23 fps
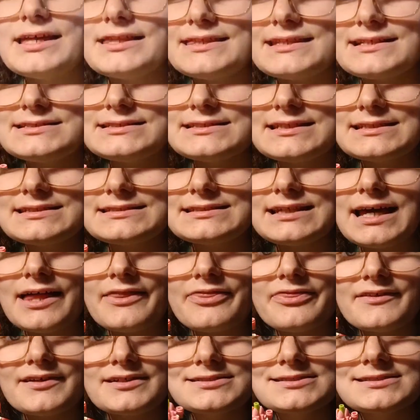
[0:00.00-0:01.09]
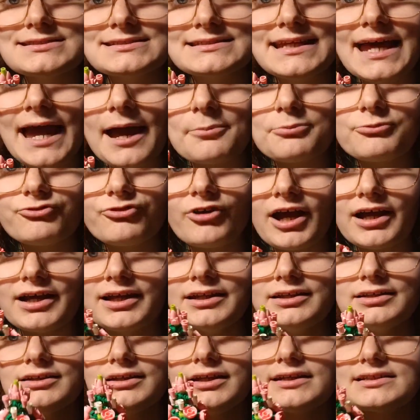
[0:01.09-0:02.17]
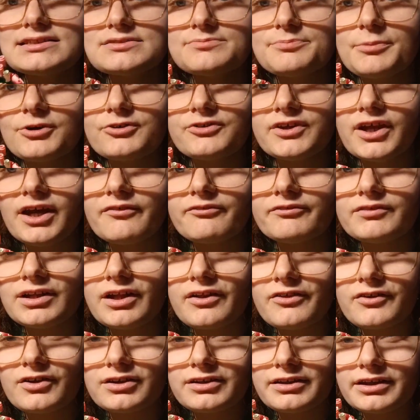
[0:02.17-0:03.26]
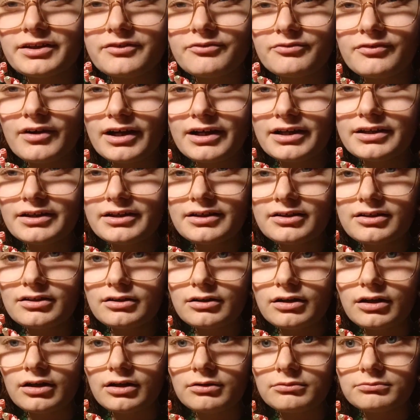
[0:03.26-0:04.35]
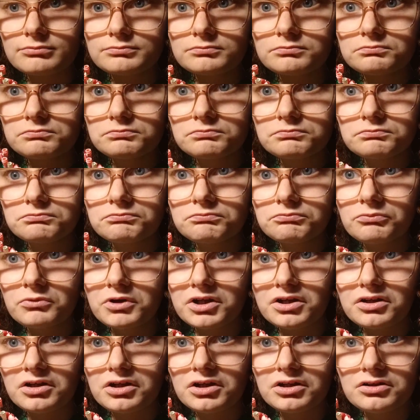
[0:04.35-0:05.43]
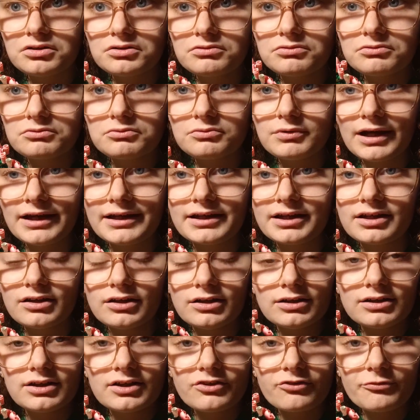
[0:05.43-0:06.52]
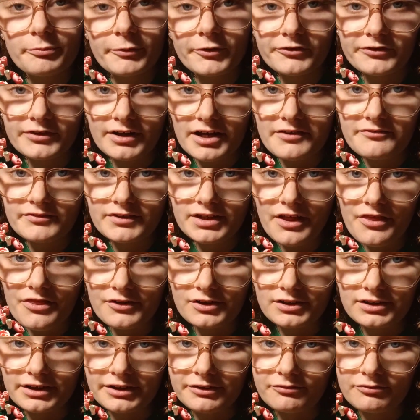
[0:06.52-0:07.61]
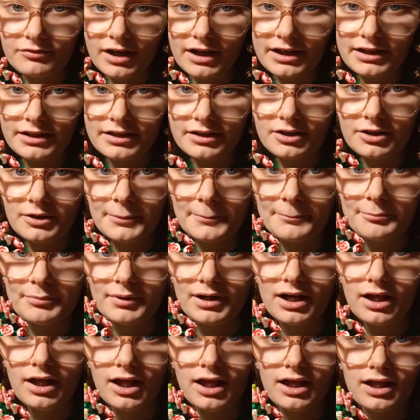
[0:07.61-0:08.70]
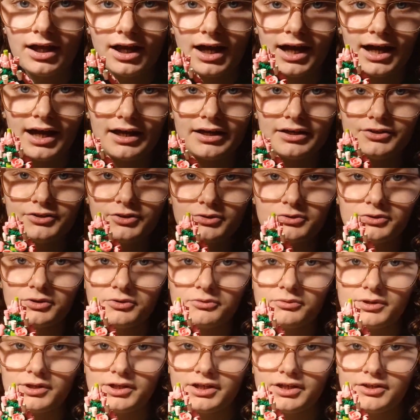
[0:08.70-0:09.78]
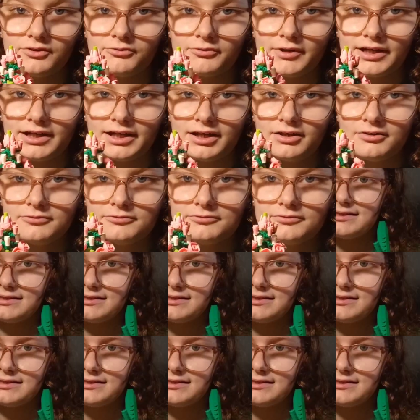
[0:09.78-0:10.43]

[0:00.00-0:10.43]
This is the snapdragon. It's supposed to have another leaf right here. Where is it? Right here. It's supposed to have another leaf right here, but I don't know where it is right now.